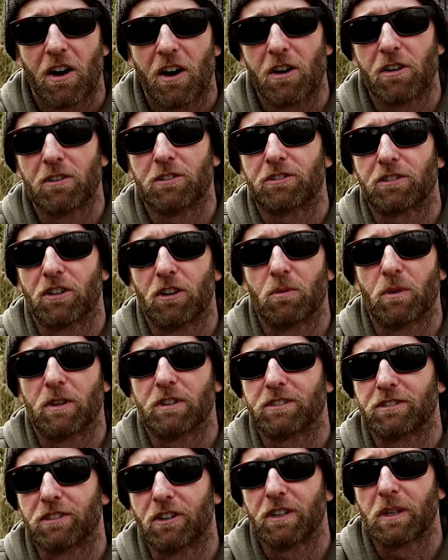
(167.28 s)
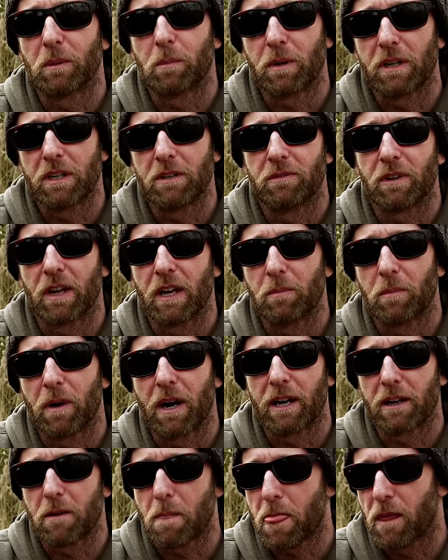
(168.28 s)
Also, a solid PVA
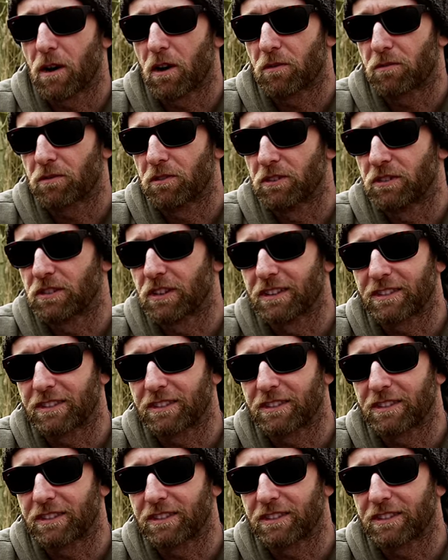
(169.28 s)
bag offers